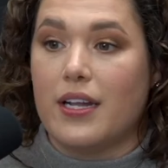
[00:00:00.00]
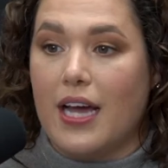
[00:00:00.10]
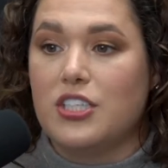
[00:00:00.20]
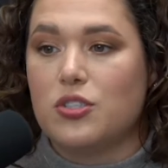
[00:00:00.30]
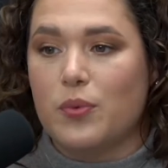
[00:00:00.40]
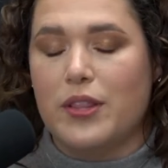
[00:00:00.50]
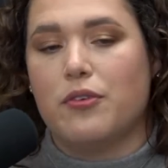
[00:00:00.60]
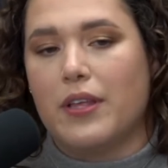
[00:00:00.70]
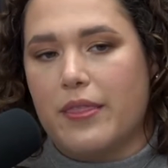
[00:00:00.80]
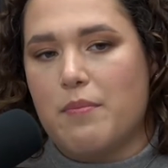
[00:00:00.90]
I just went through
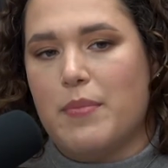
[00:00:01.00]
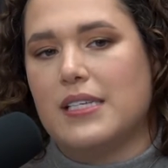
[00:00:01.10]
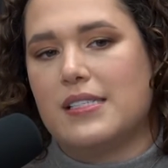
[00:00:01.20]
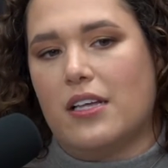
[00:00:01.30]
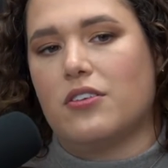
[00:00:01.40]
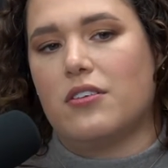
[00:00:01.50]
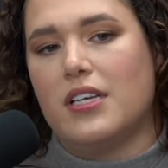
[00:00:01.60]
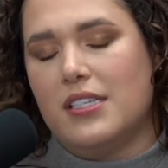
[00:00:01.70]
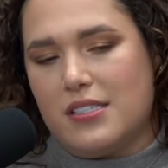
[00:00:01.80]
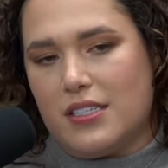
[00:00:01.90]
like the bestseller
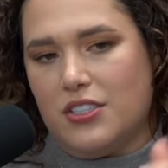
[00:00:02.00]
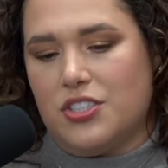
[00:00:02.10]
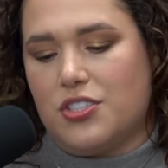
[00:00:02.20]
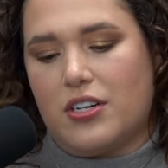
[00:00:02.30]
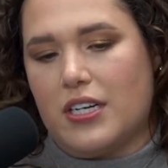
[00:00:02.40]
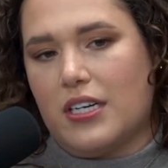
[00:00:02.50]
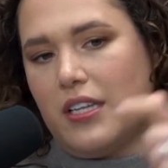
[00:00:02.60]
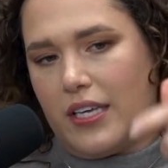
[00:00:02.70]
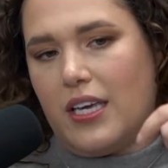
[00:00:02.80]
list and just started clicking.